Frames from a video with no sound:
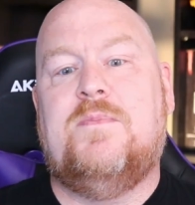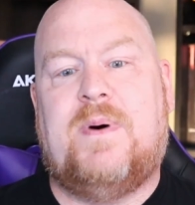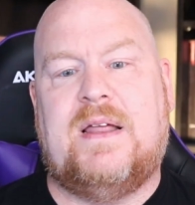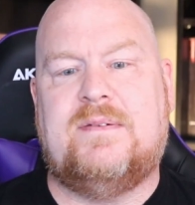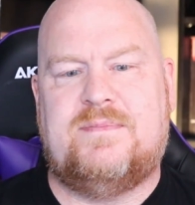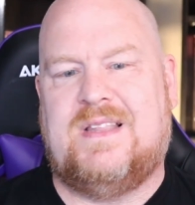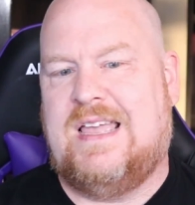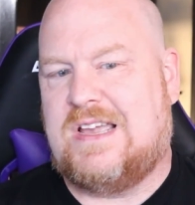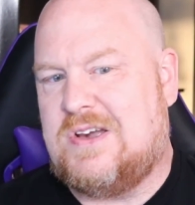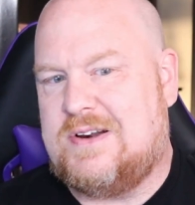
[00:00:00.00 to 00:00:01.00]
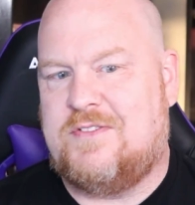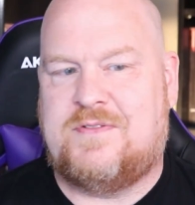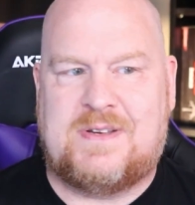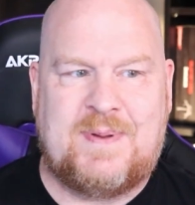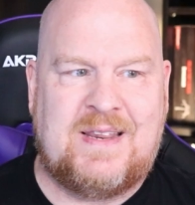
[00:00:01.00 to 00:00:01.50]
but it could
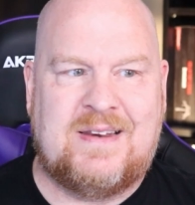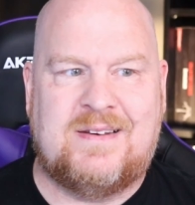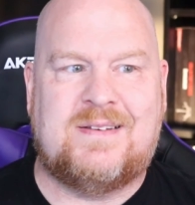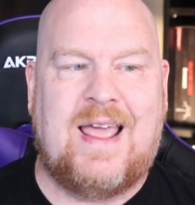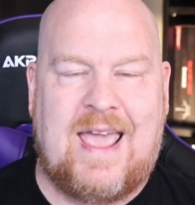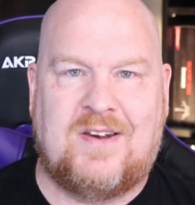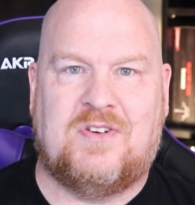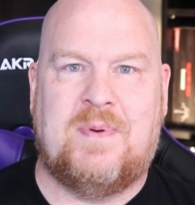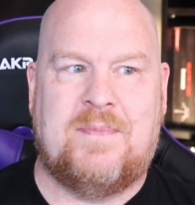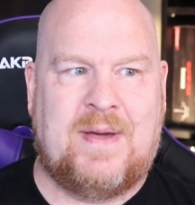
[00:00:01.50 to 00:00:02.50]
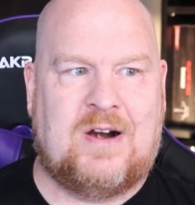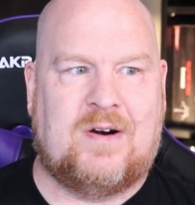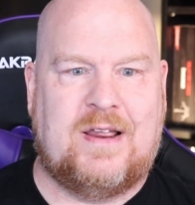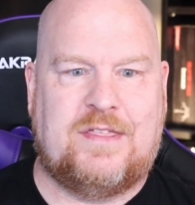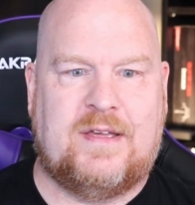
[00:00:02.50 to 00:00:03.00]
have been handled a bit
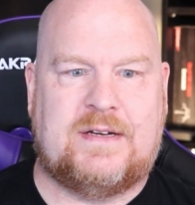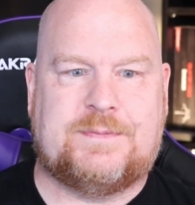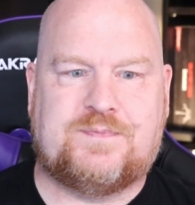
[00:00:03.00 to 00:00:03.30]
better, I think.